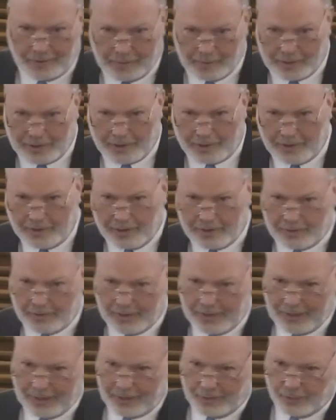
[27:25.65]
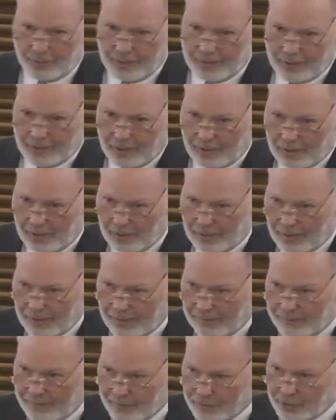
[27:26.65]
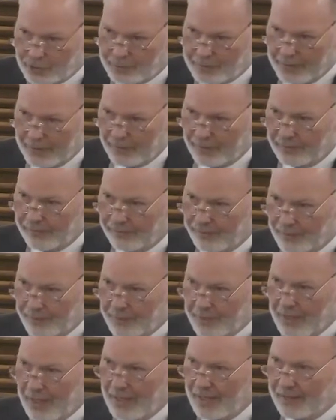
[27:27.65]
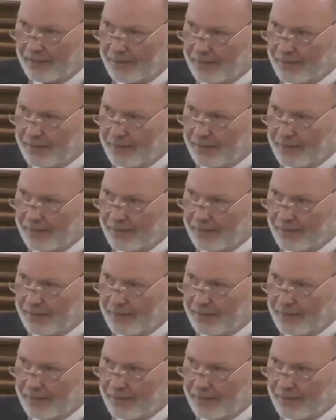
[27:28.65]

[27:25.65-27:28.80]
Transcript: But on the other hand, we are of the Spirit from God,